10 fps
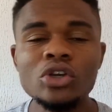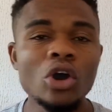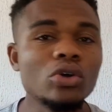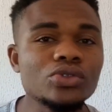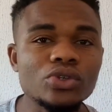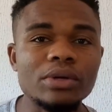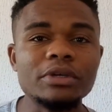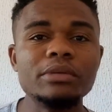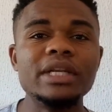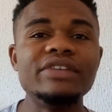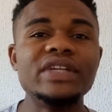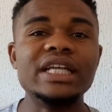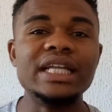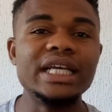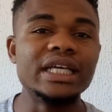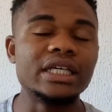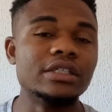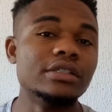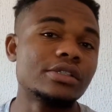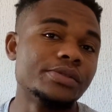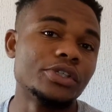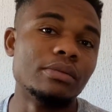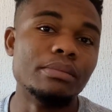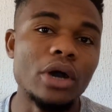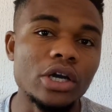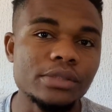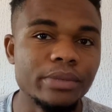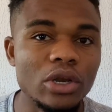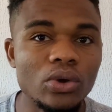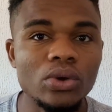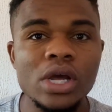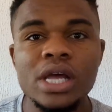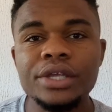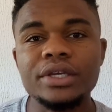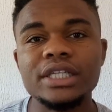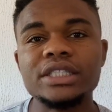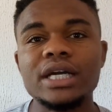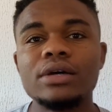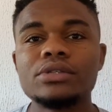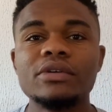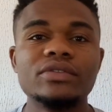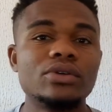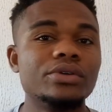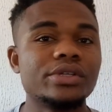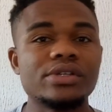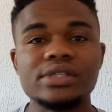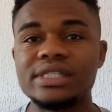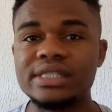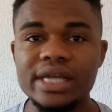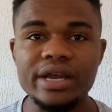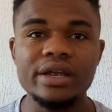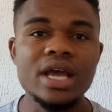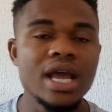Also, I'm going to be leaving a link in the description box below. You can check out some of the cool resources there.